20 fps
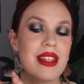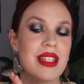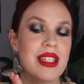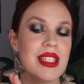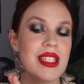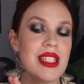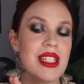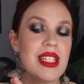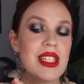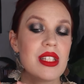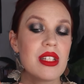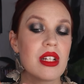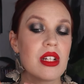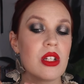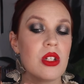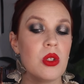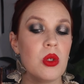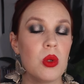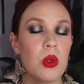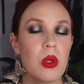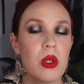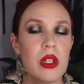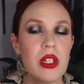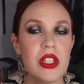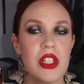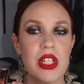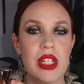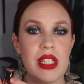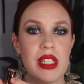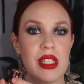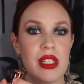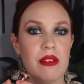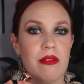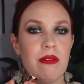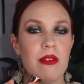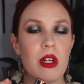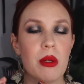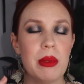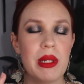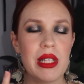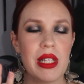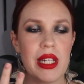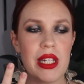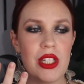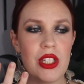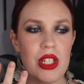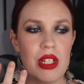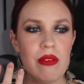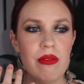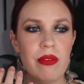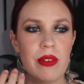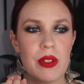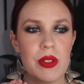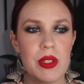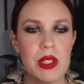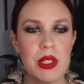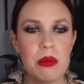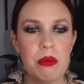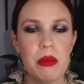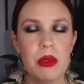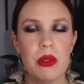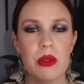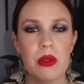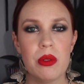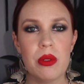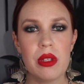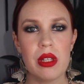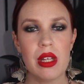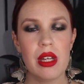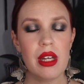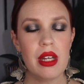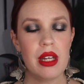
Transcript: This is gorgeous. The formulation feels smooth.